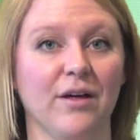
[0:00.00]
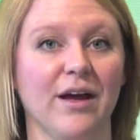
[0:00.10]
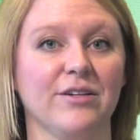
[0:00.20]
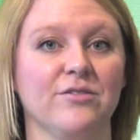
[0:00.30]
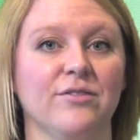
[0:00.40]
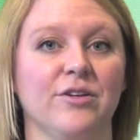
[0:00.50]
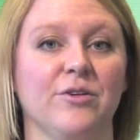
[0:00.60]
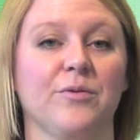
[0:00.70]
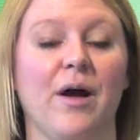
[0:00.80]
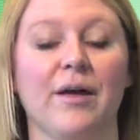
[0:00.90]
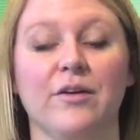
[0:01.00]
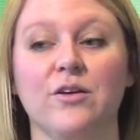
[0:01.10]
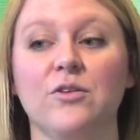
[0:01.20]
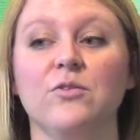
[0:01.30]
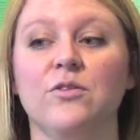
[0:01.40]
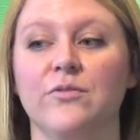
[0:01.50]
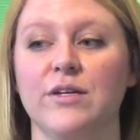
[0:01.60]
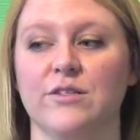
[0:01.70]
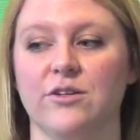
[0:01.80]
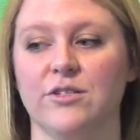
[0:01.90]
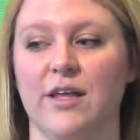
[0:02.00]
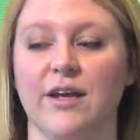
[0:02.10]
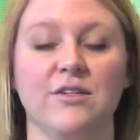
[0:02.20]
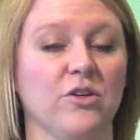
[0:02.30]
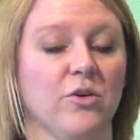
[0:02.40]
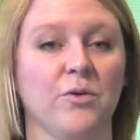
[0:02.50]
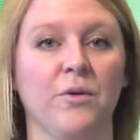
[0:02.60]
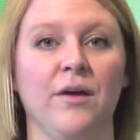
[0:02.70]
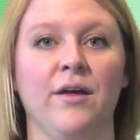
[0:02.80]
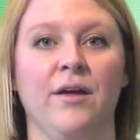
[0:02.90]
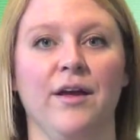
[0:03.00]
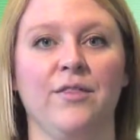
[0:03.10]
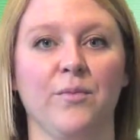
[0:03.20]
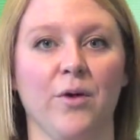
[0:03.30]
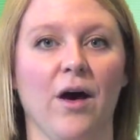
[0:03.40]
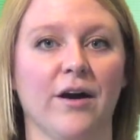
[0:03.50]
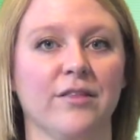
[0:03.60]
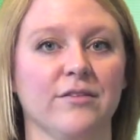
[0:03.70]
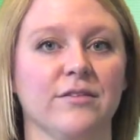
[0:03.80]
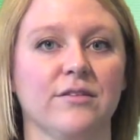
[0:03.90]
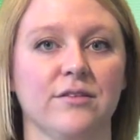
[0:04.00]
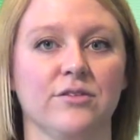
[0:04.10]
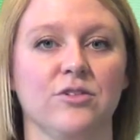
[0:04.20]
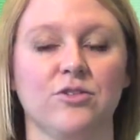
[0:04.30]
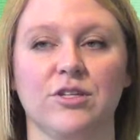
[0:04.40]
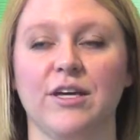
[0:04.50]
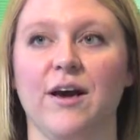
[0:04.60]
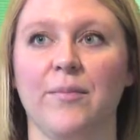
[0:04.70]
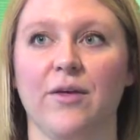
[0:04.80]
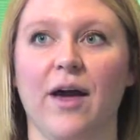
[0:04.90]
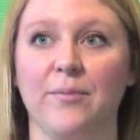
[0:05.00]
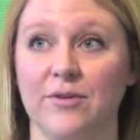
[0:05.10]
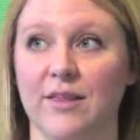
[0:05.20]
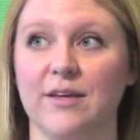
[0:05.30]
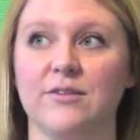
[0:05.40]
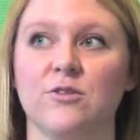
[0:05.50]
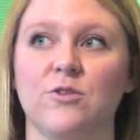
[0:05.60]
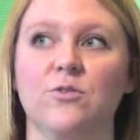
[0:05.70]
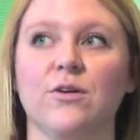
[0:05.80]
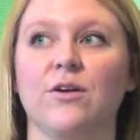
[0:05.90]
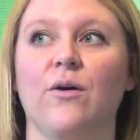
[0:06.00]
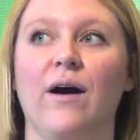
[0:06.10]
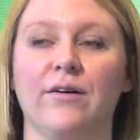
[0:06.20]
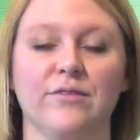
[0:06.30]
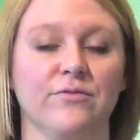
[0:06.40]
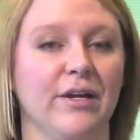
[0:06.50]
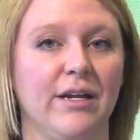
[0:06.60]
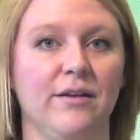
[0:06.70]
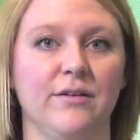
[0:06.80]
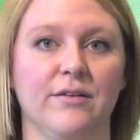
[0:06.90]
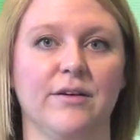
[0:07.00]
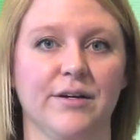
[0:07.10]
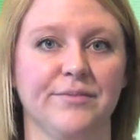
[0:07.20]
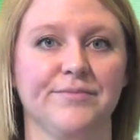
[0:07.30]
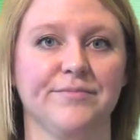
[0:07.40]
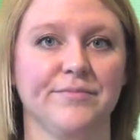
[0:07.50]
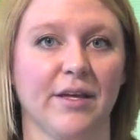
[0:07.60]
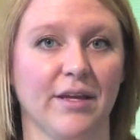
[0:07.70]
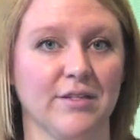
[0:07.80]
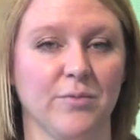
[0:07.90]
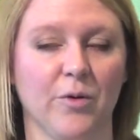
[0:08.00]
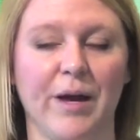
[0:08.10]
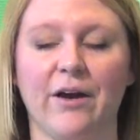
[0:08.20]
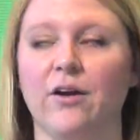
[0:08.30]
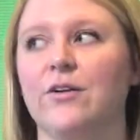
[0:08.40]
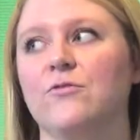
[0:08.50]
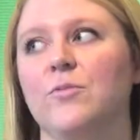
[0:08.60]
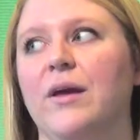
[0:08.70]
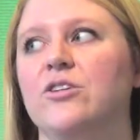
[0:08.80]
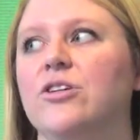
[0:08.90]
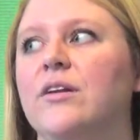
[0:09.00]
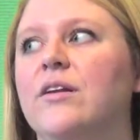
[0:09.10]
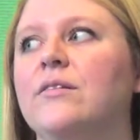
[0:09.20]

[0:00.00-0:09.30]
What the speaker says: I include the research that I do in the blog. There's usually a couple hyperlinks so you can go out and read and get some more background information.